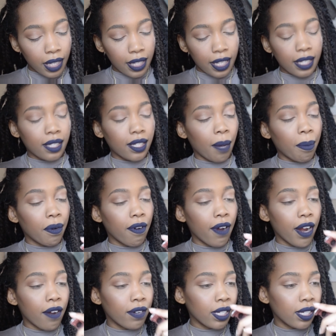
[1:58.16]
the
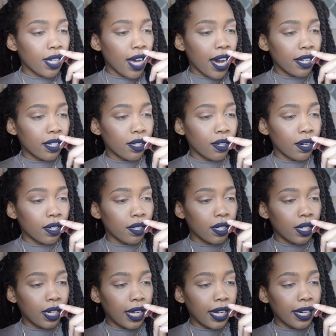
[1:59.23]
separator inside so it
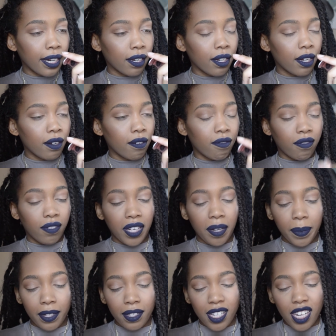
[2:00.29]
doesn't like flip.
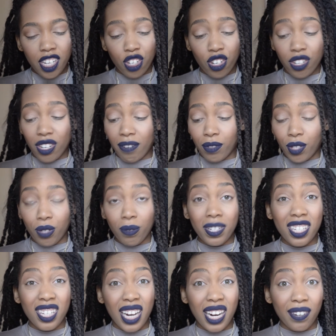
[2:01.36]
It looks like you could have two
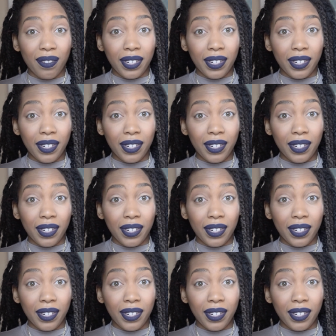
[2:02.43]
inside